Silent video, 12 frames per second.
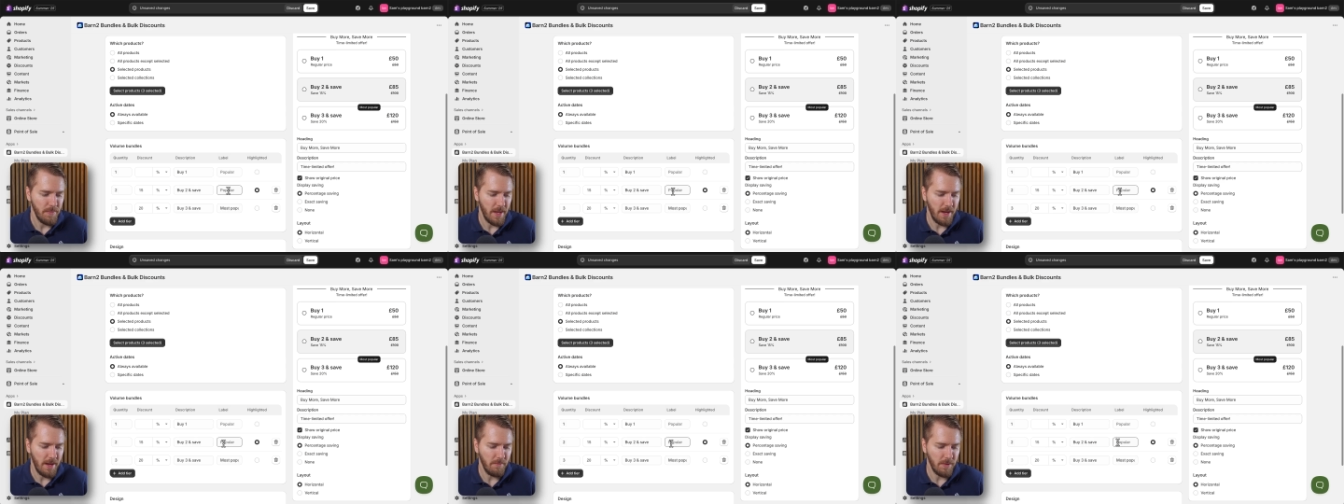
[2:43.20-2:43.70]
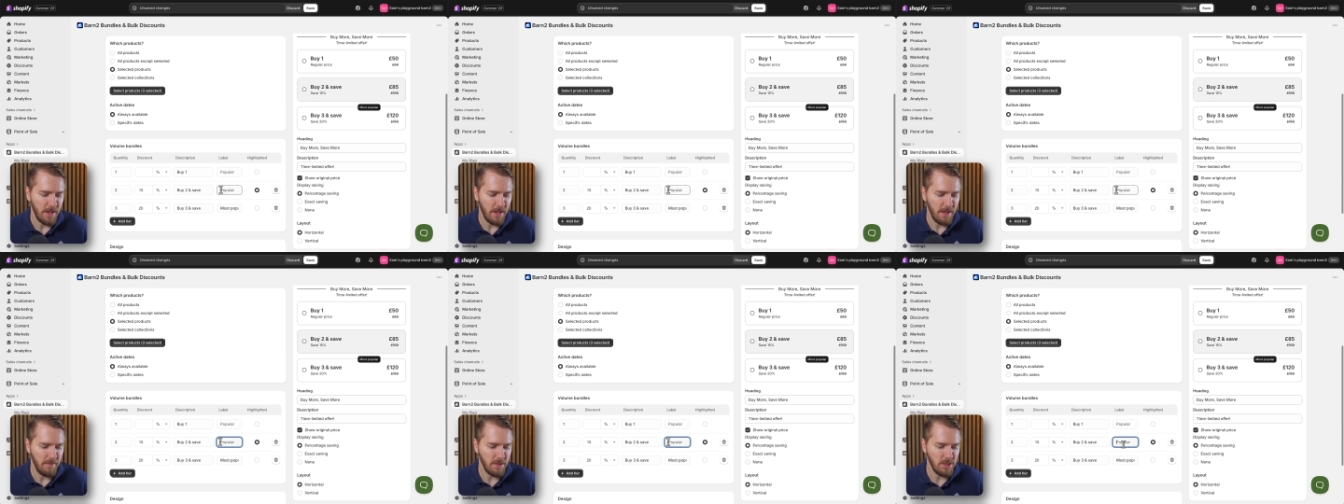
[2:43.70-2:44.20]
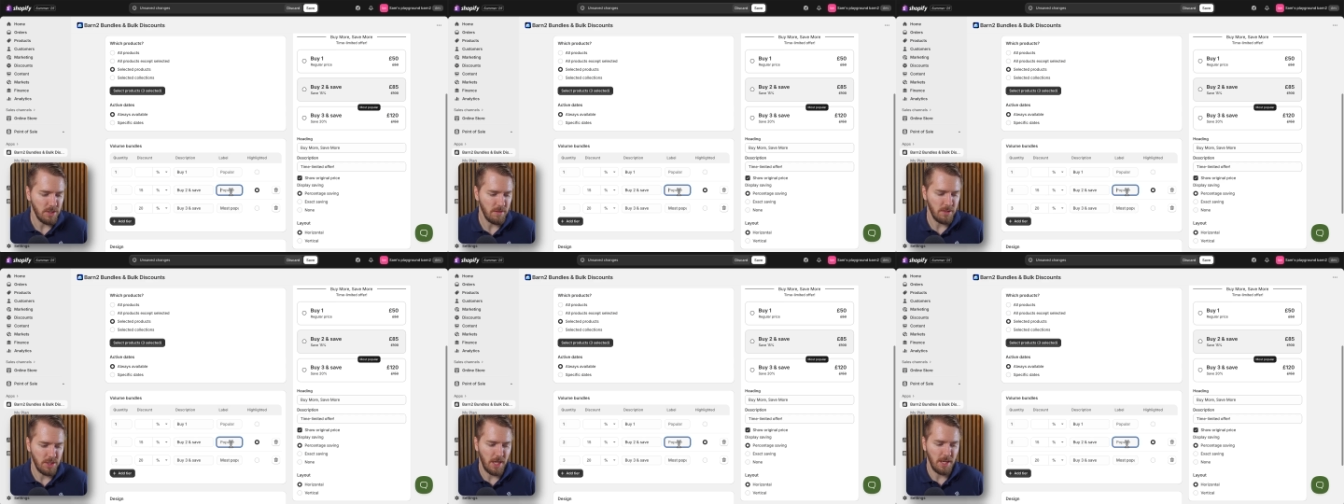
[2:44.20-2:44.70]
And we can even
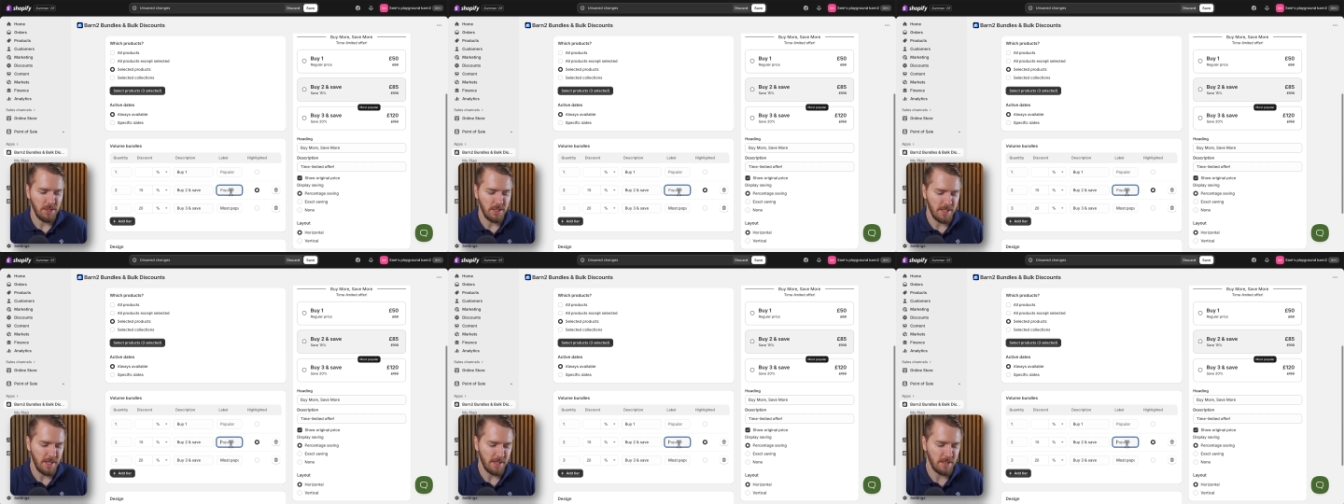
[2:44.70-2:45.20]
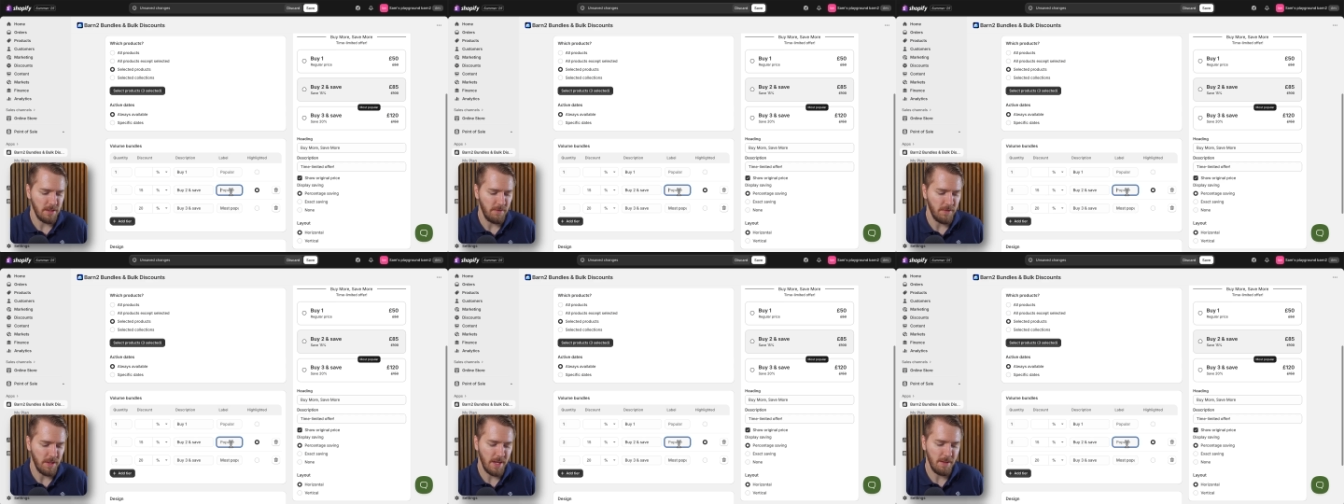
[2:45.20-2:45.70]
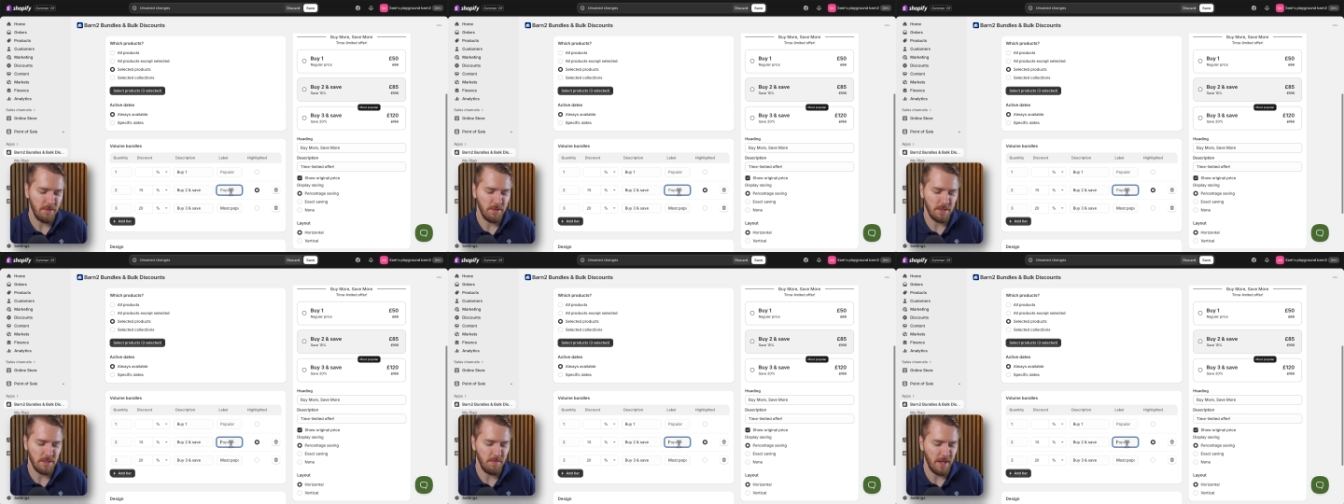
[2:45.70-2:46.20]
Change the text of the
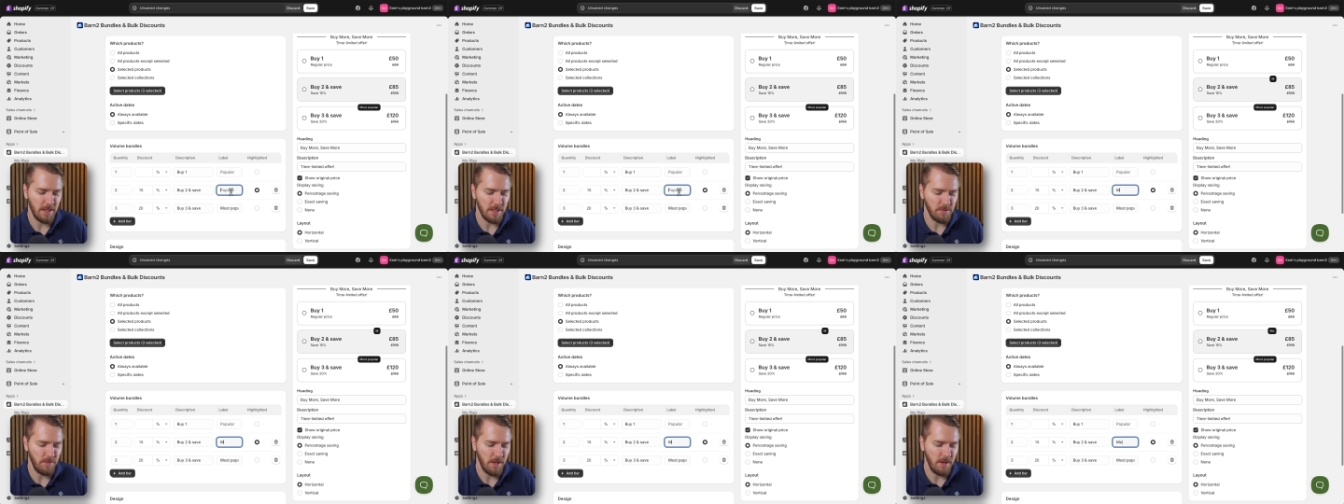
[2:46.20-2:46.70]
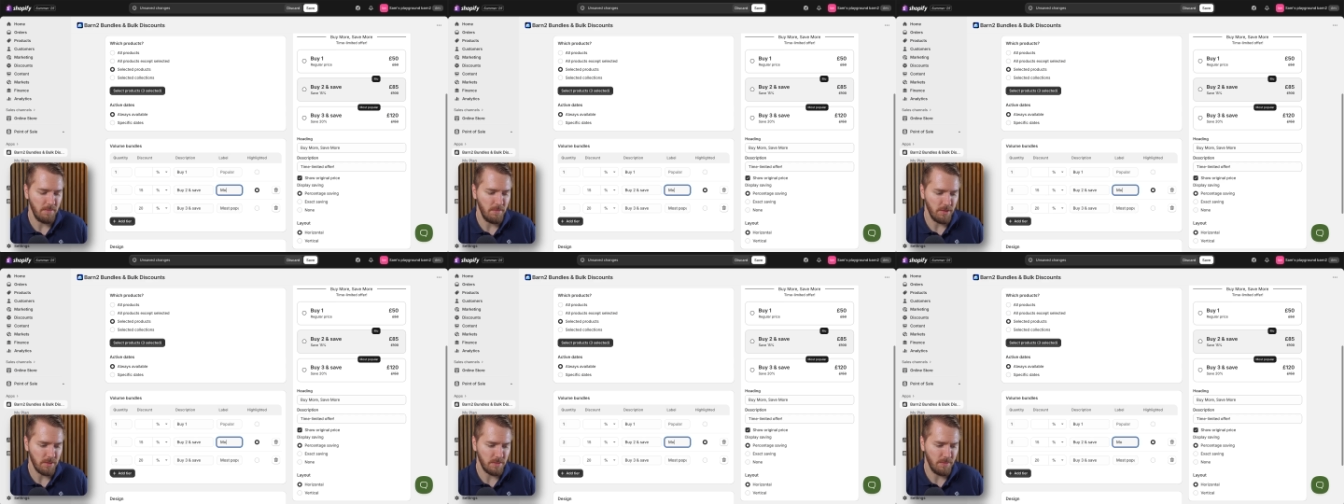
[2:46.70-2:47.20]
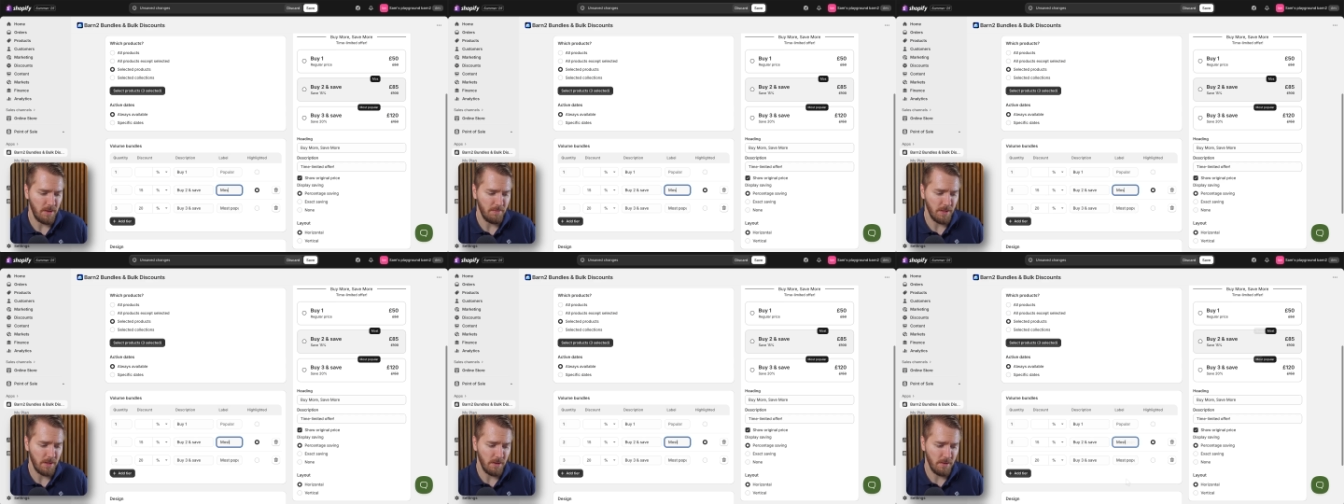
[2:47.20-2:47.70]
label to make this one most
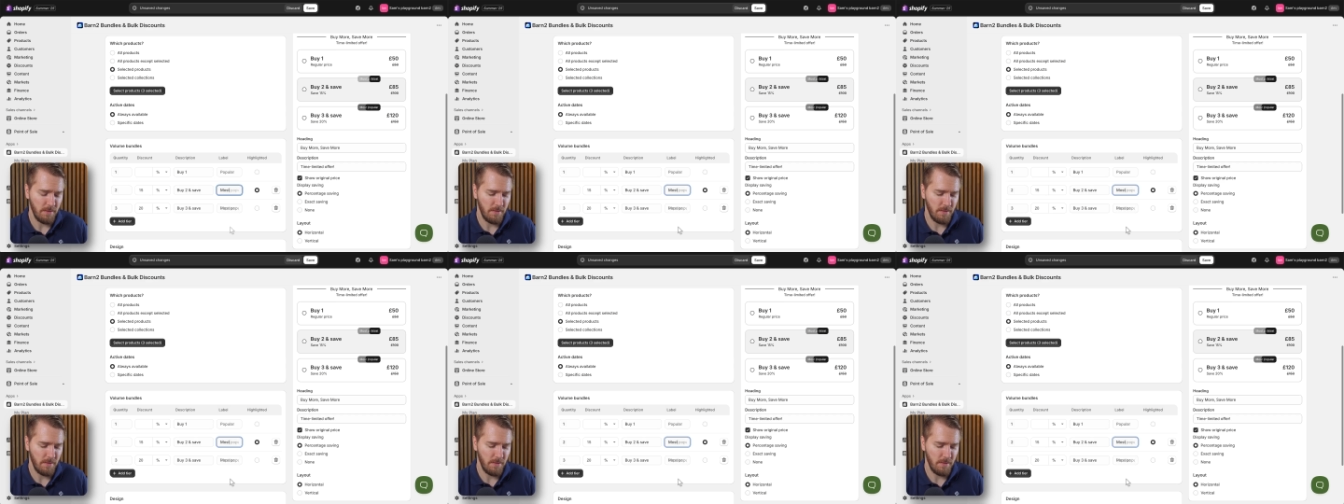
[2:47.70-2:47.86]
popular.